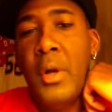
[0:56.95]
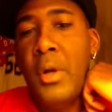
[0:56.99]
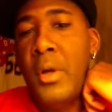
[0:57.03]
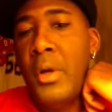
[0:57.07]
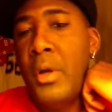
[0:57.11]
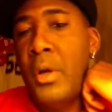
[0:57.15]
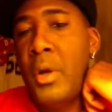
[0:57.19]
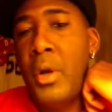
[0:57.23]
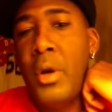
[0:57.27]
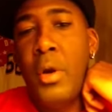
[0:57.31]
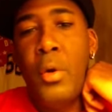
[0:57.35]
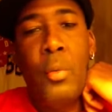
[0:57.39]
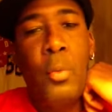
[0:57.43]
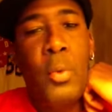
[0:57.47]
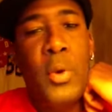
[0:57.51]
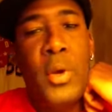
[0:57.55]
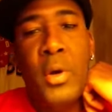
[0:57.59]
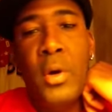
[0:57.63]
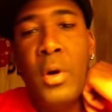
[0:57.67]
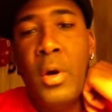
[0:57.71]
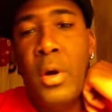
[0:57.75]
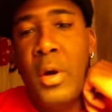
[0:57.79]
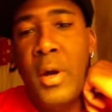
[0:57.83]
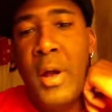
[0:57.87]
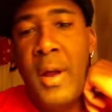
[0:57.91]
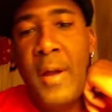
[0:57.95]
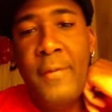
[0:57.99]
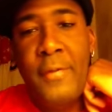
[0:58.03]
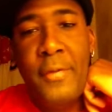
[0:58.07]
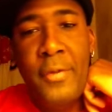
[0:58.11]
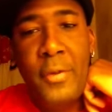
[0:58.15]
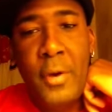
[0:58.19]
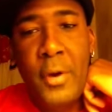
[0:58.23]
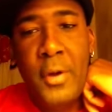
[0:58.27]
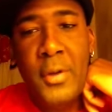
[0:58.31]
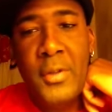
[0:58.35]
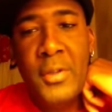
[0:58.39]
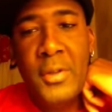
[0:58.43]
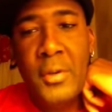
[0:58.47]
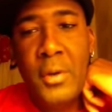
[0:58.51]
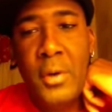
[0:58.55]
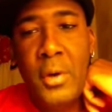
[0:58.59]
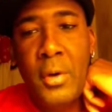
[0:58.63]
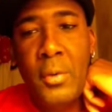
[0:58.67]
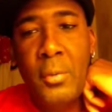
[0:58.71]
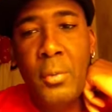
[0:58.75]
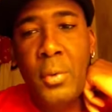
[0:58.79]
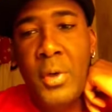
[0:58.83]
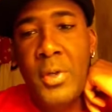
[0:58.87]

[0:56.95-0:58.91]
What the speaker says: We all have thoughts on